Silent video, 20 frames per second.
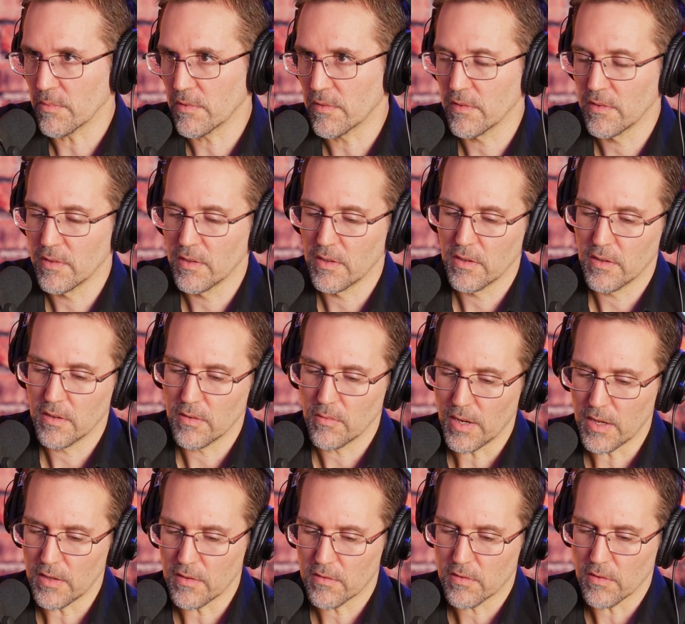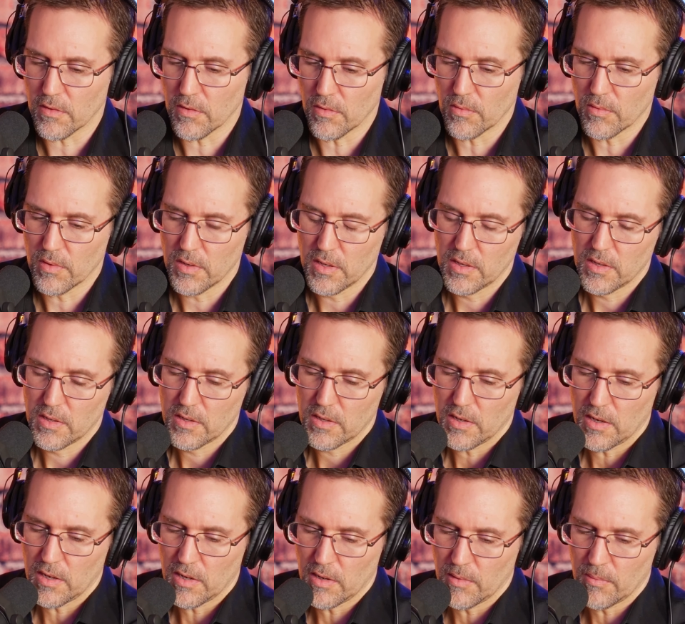Right. So
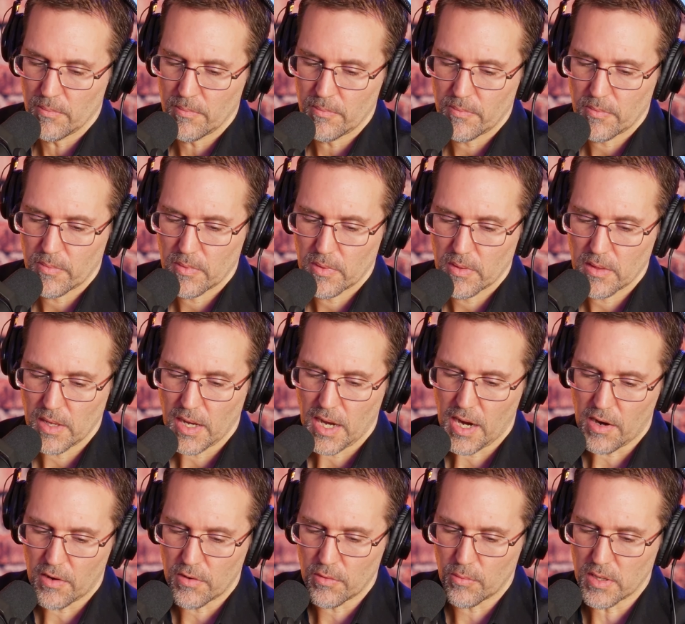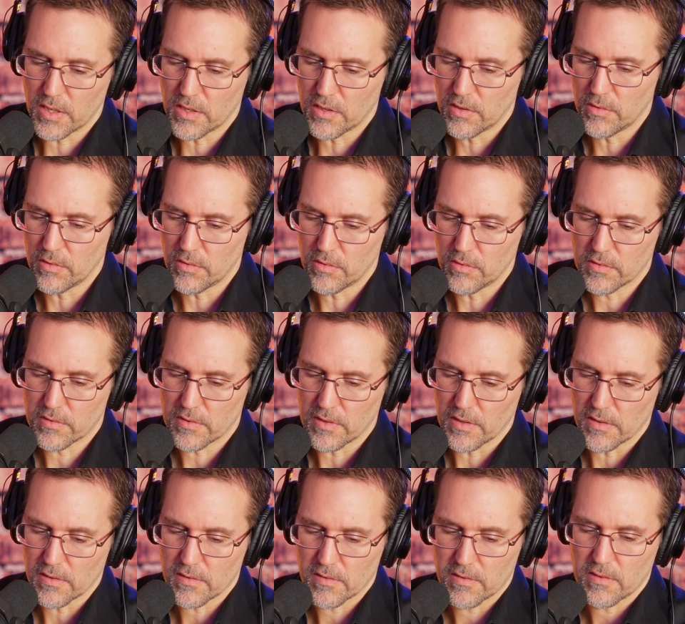how do we use
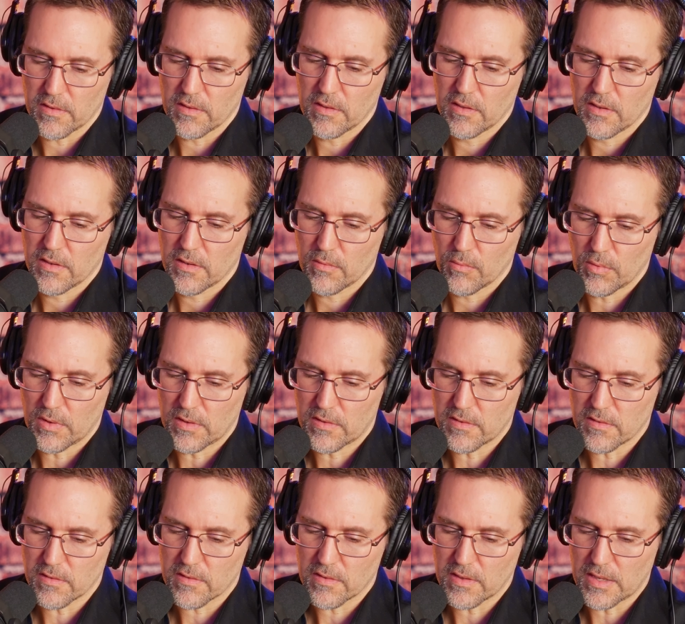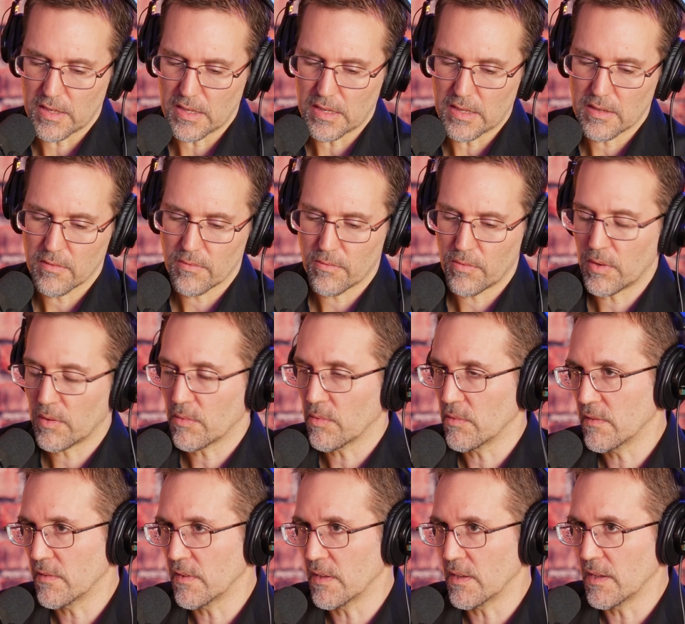this recency,
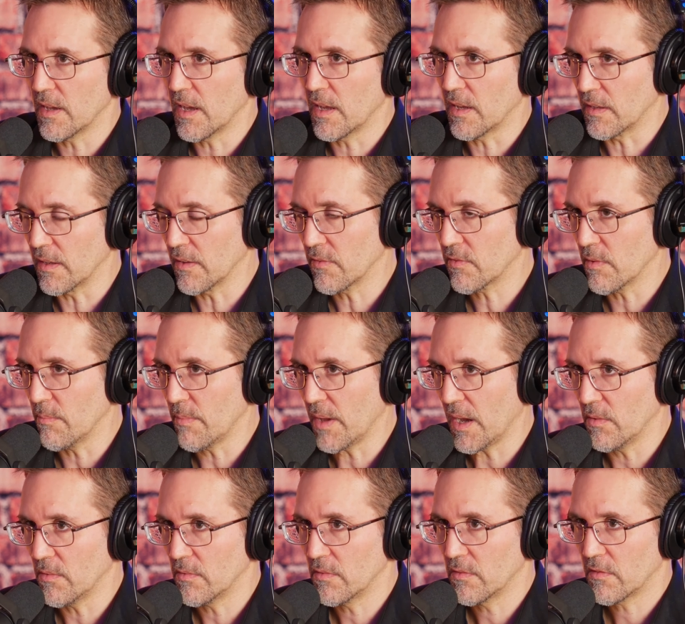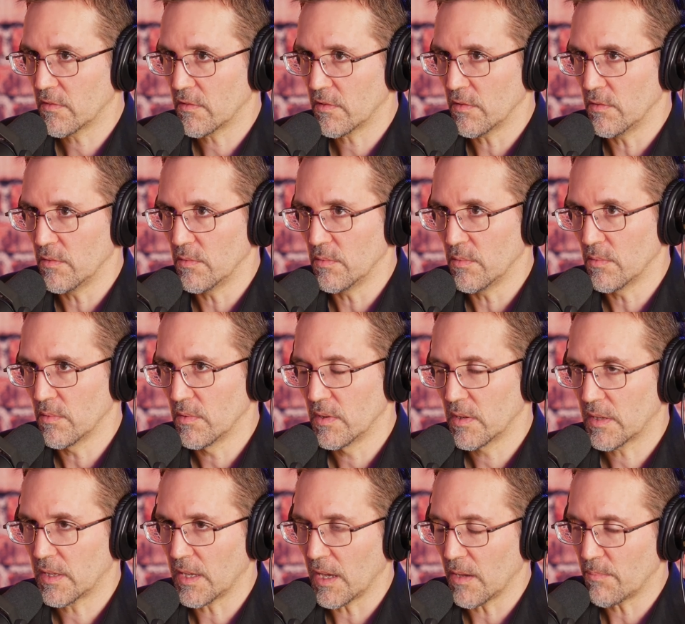frequency, and gift amount to
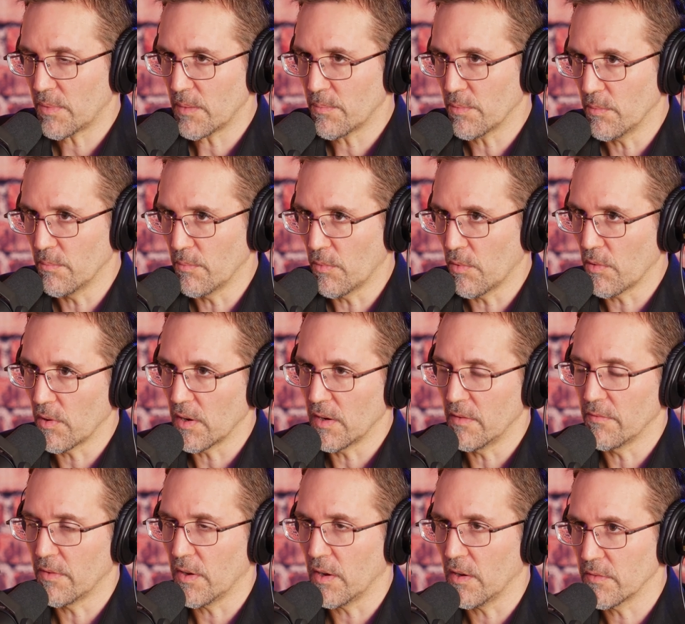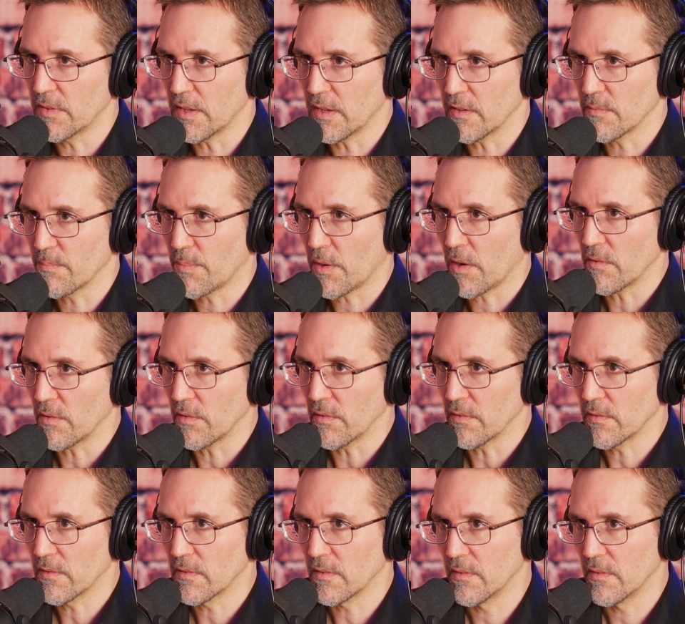get people more involved as partners?